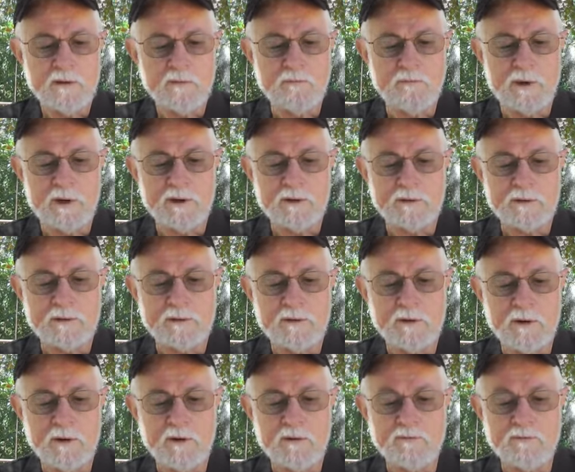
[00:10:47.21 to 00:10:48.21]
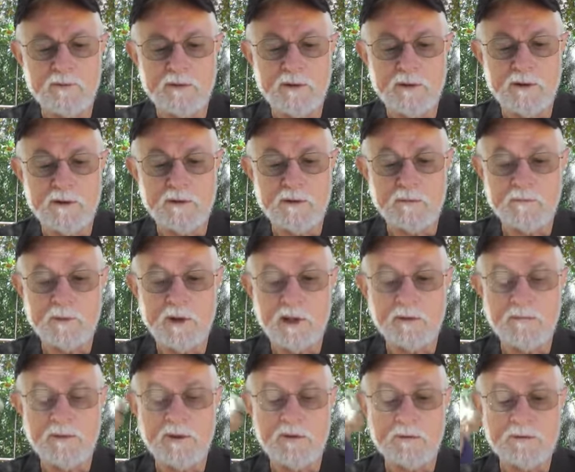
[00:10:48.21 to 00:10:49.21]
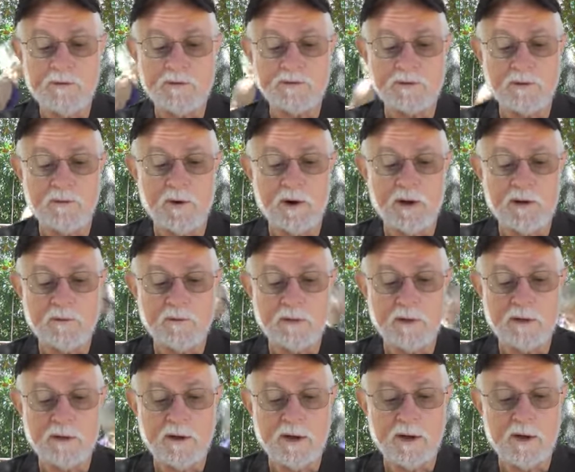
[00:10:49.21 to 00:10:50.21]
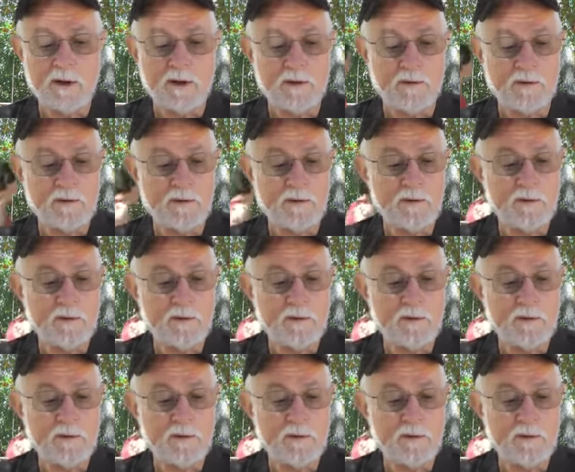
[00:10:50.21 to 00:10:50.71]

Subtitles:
But over here, maybe it was quite a bit higher.